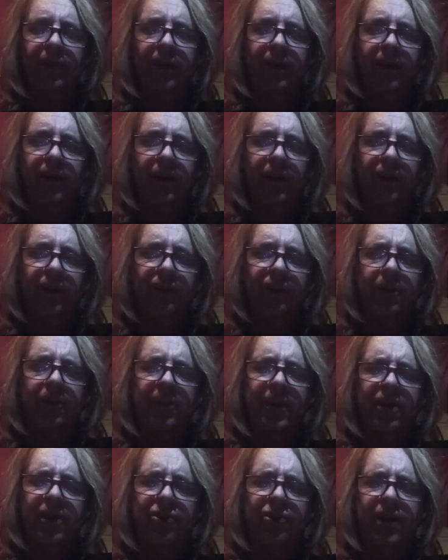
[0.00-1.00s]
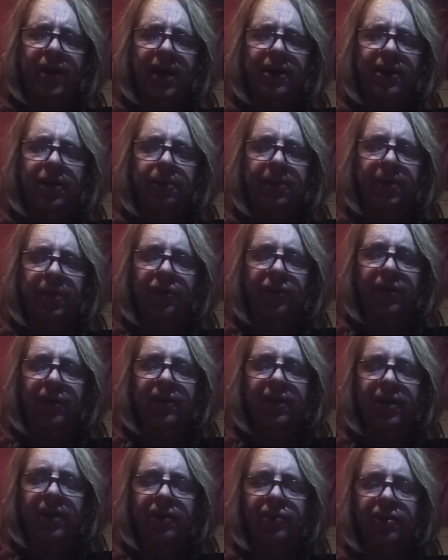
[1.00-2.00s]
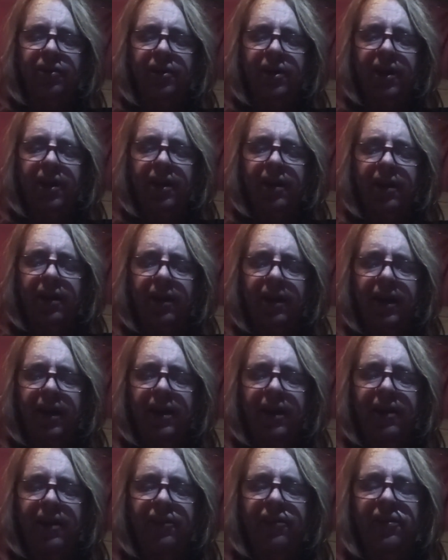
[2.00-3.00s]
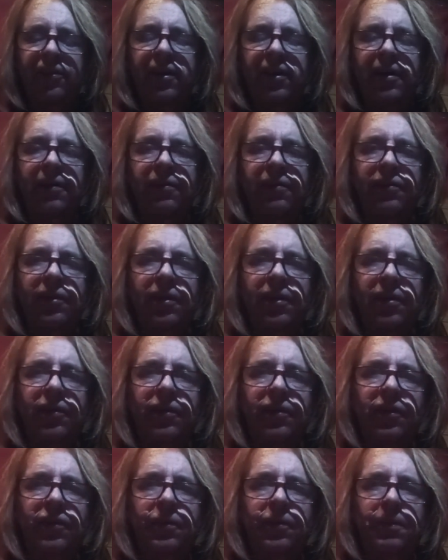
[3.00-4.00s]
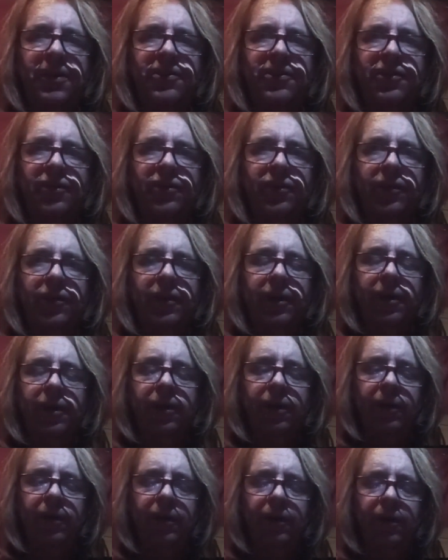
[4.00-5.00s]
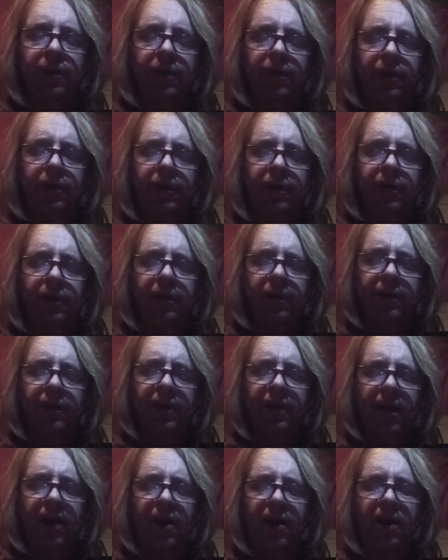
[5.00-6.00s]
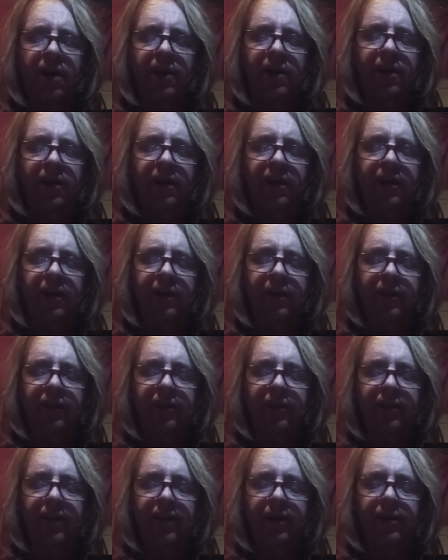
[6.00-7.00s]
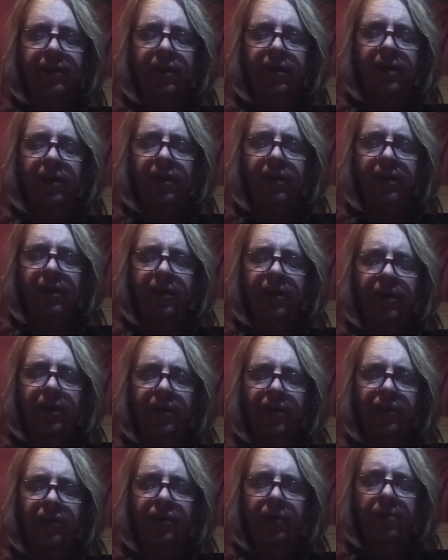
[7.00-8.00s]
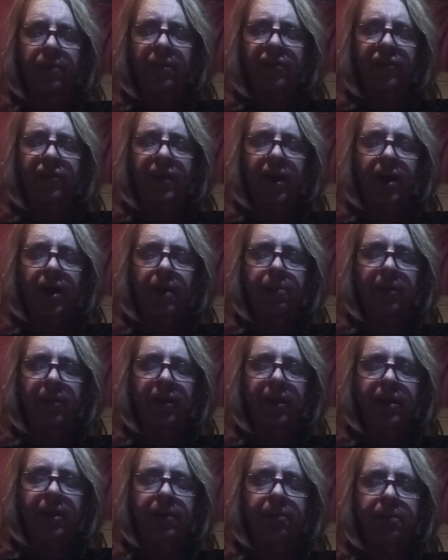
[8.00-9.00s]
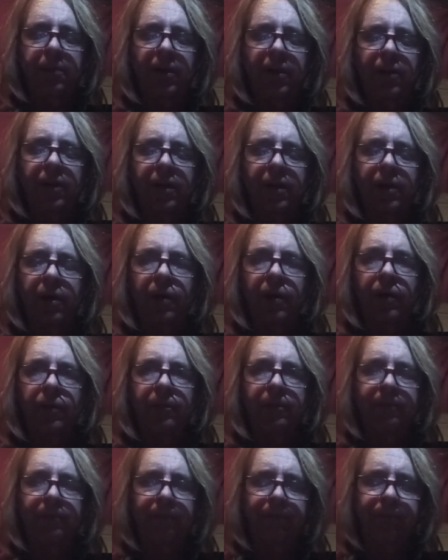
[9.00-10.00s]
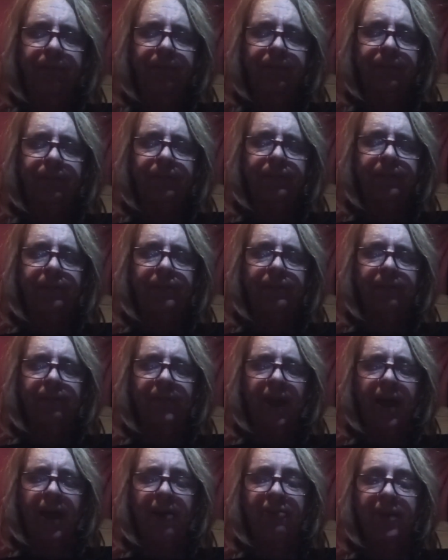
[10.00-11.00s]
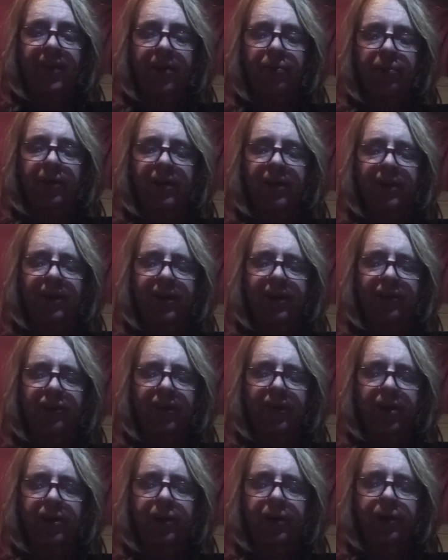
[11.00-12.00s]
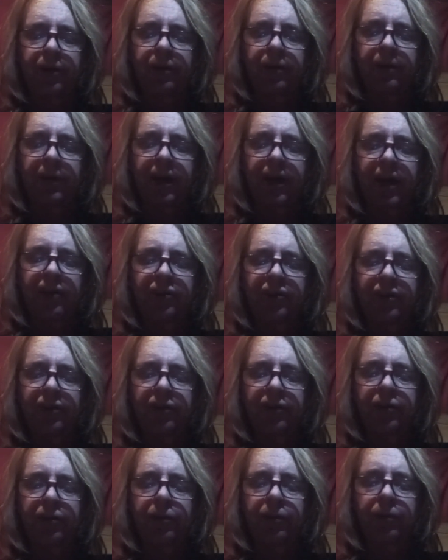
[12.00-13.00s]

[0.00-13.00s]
Something attracted Bill's attention, and he sniffed suspiciously. God, he said, someone's got a bleeding billy goat. Have they really? Said Hugh, edging to